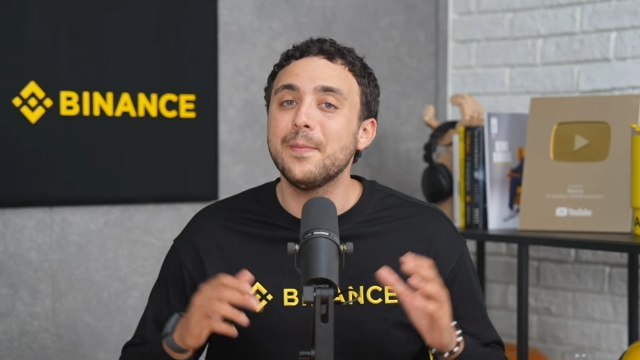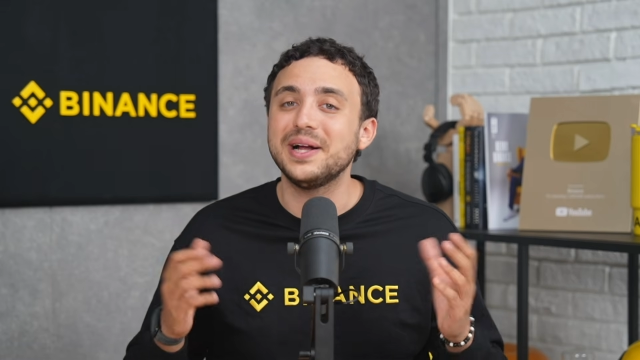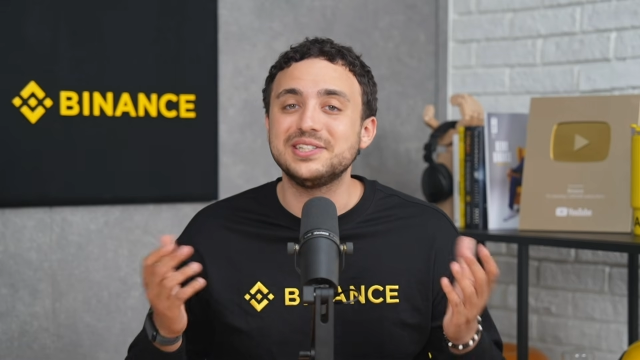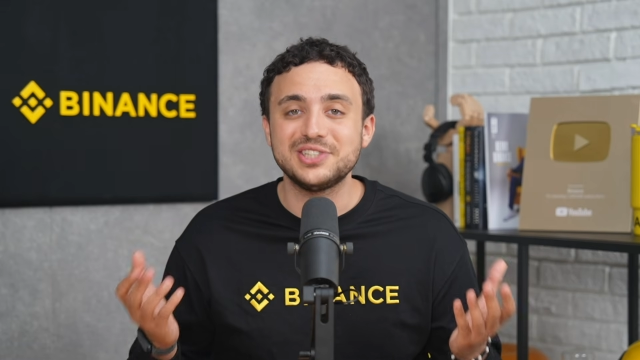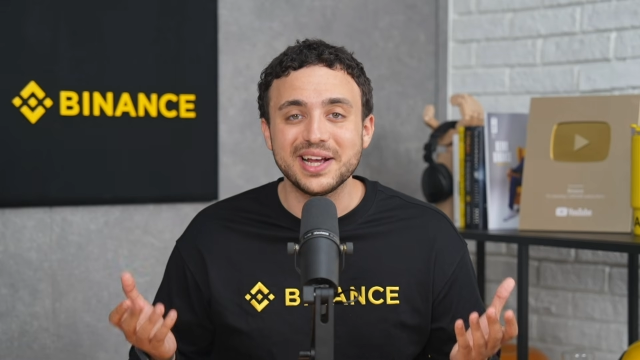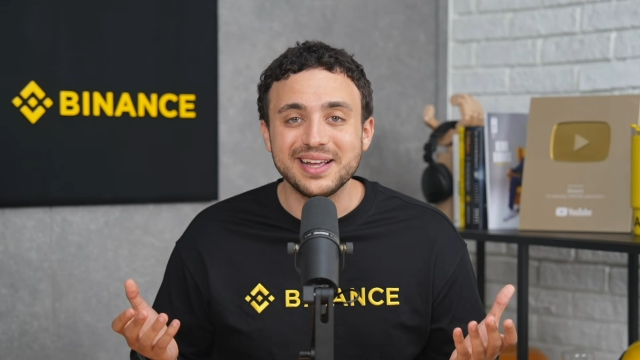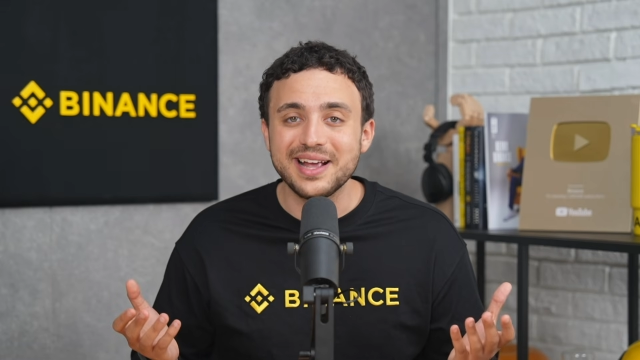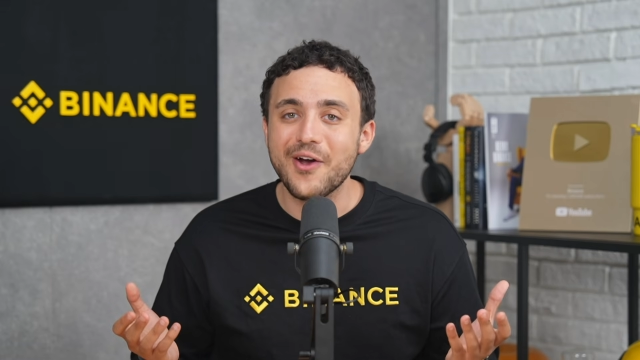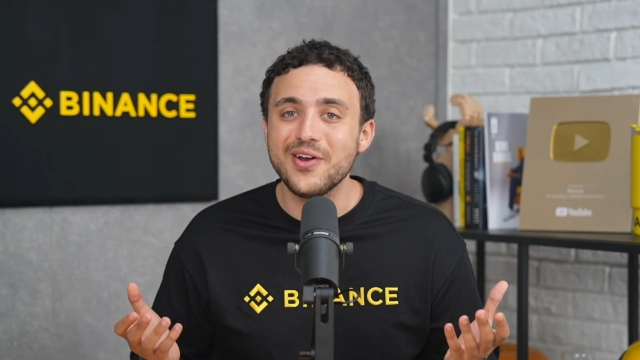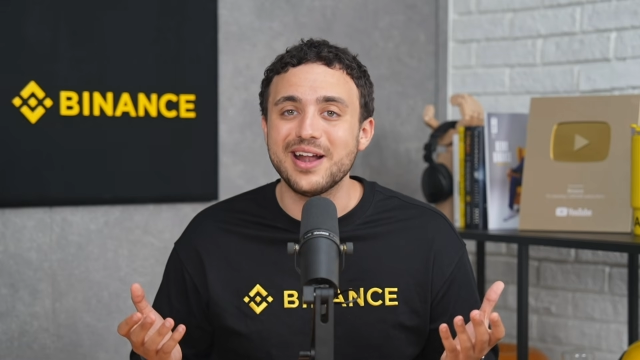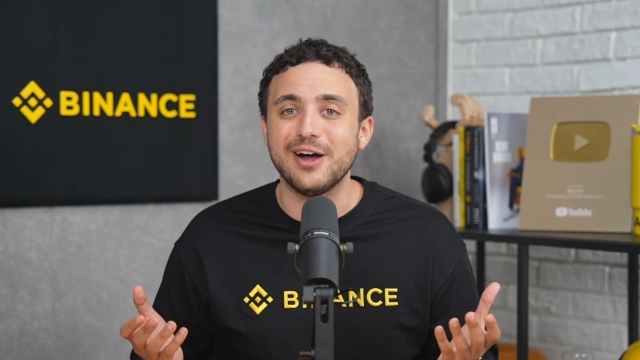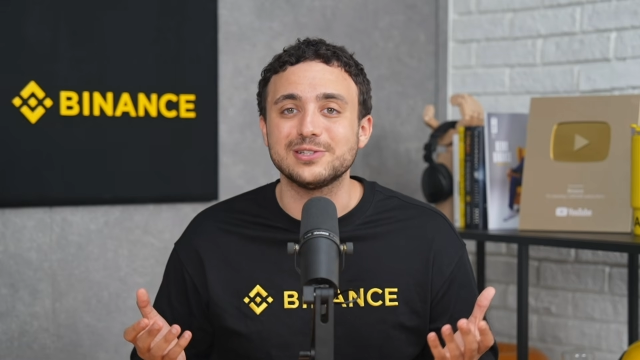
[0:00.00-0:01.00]
by checking
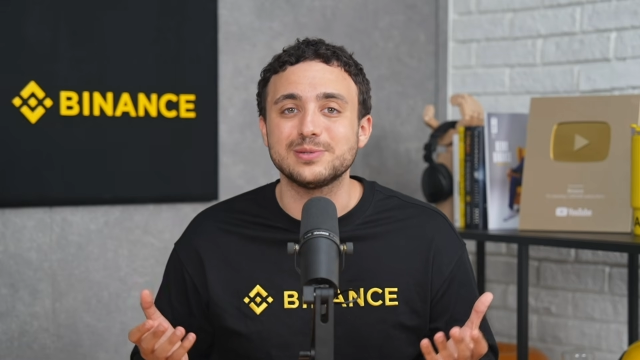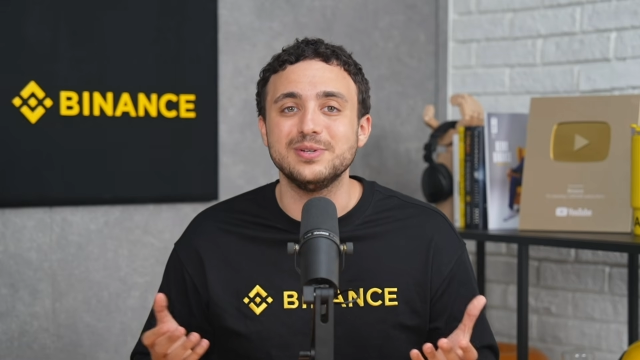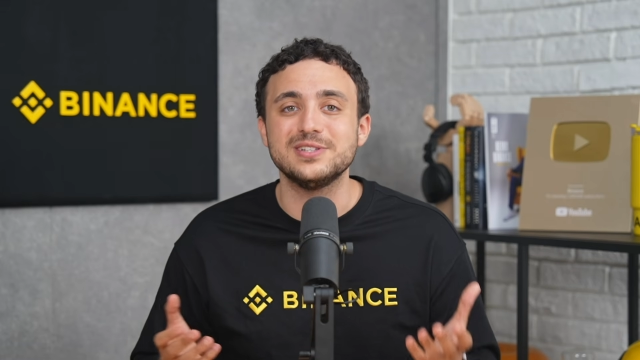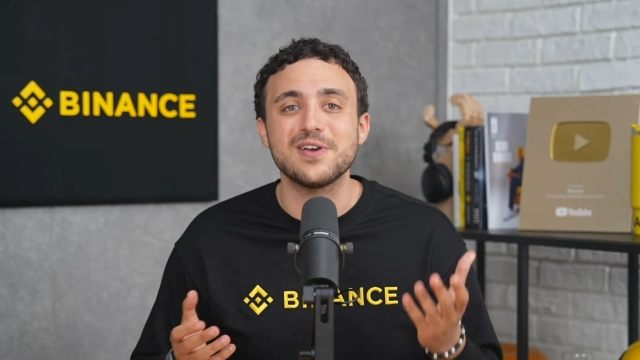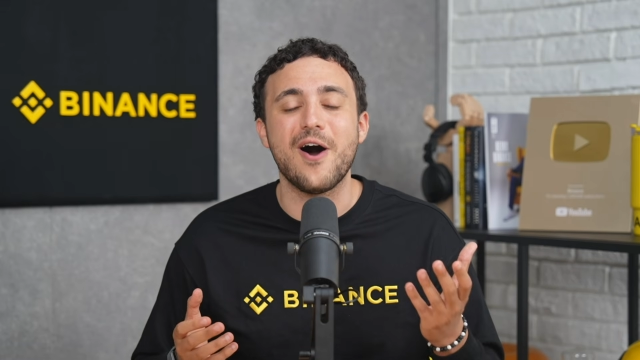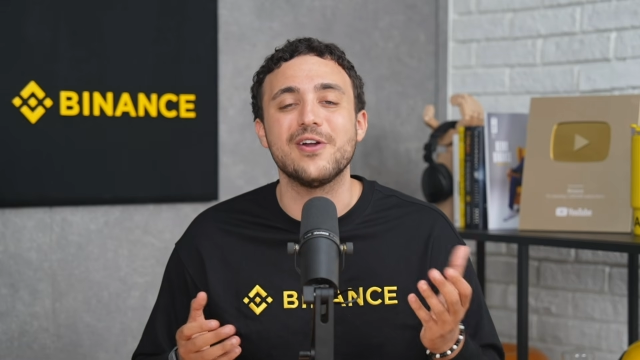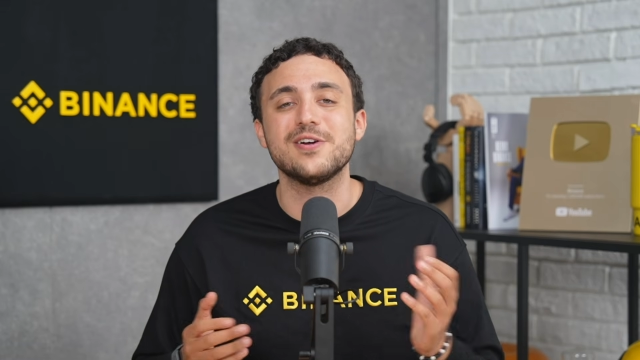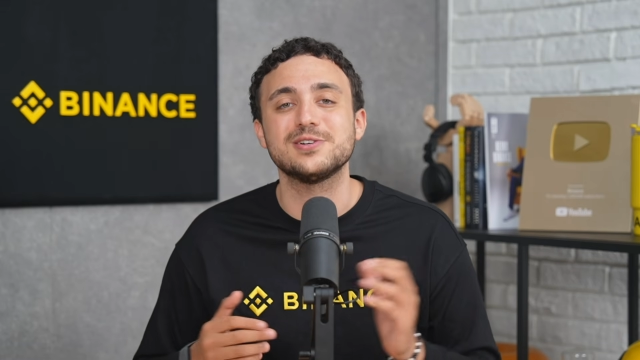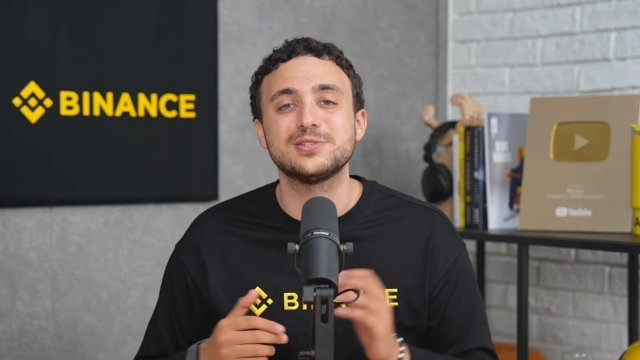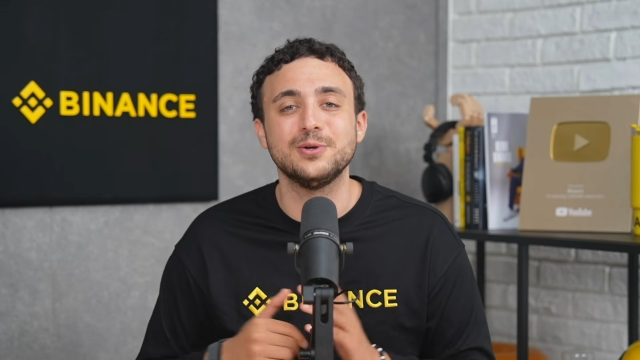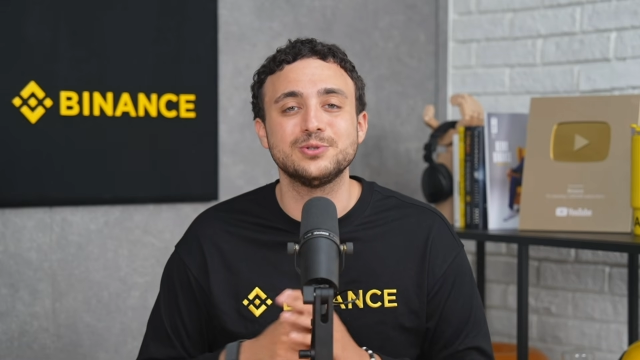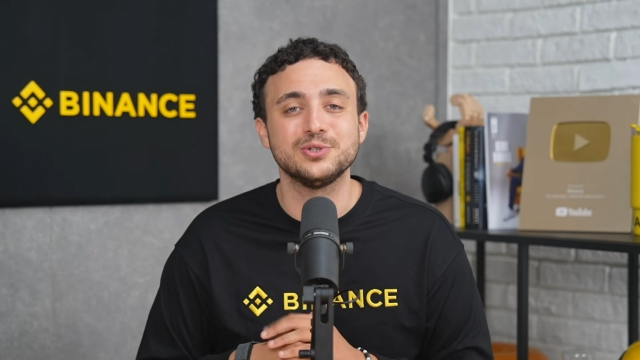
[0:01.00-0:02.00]
our announcements on our
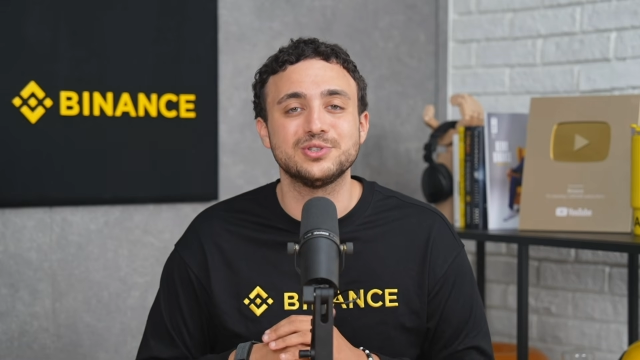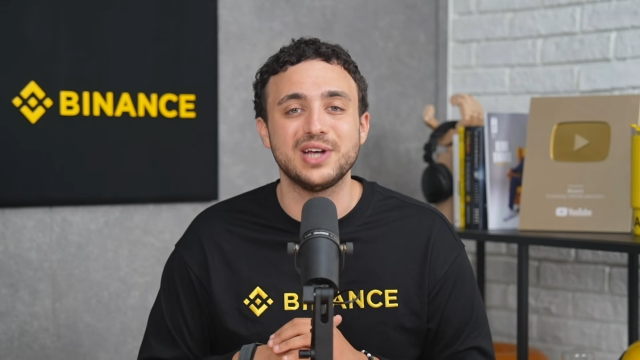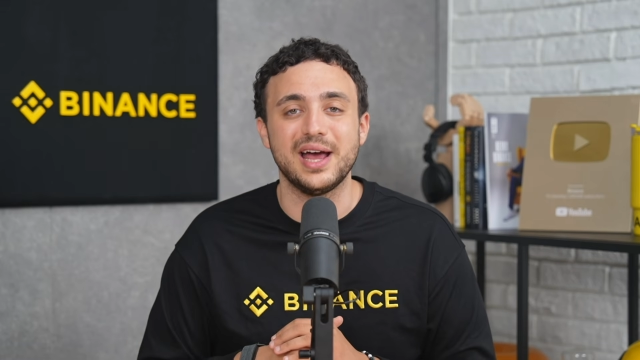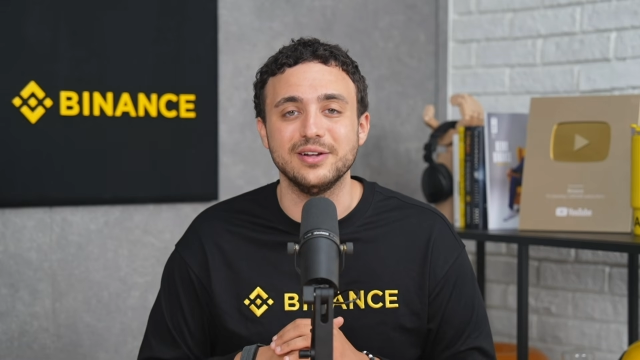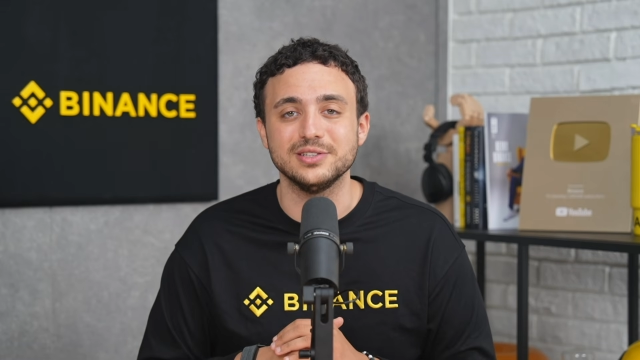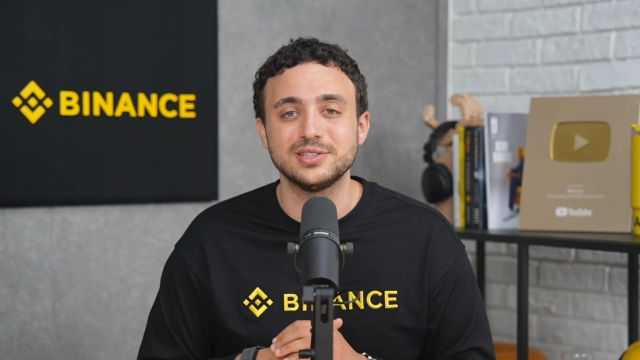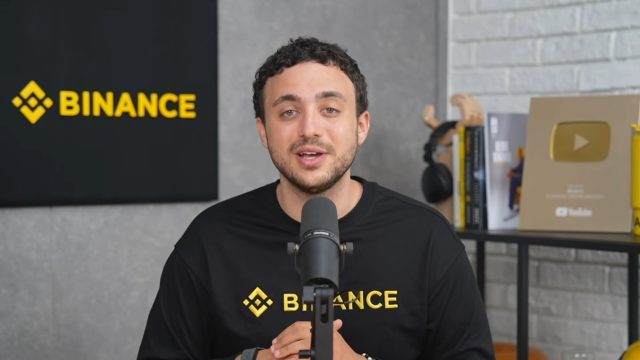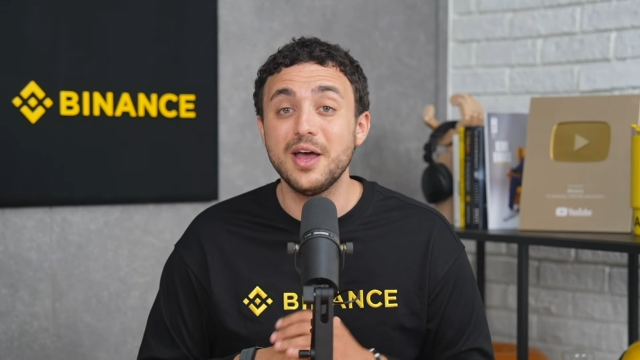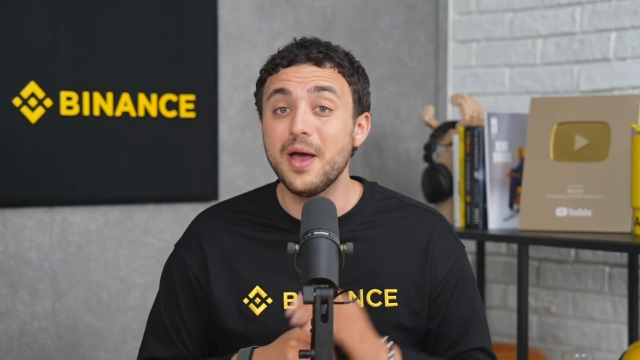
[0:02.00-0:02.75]
social channels.